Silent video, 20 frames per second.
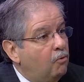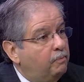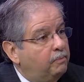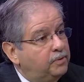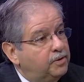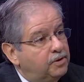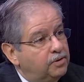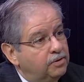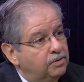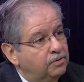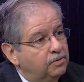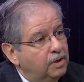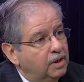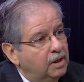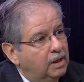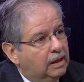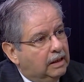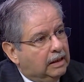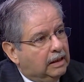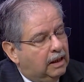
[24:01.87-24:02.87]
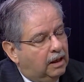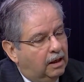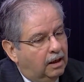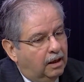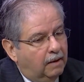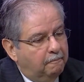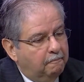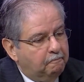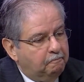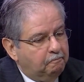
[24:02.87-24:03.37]
to
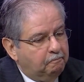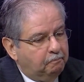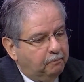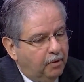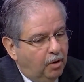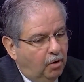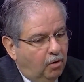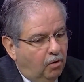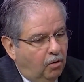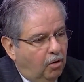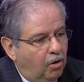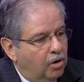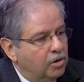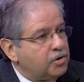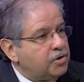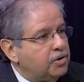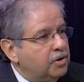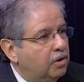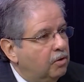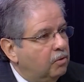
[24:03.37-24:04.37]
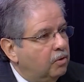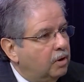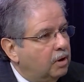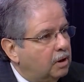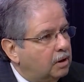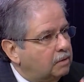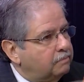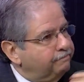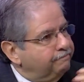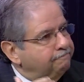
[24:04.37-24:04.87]
also
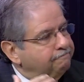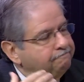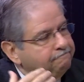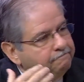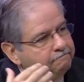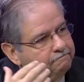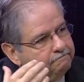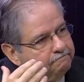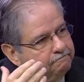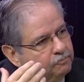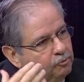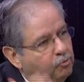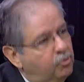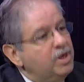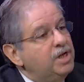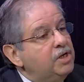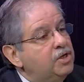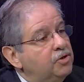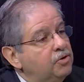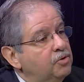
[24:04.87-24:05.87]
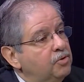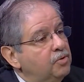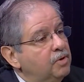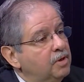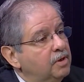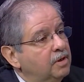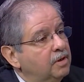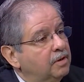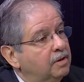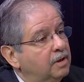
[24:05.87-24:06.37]
redo
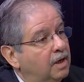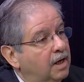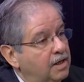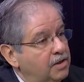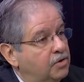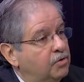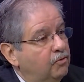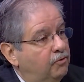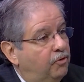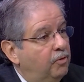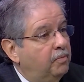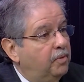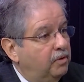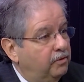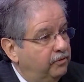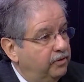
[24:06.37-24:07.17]
the high school football field.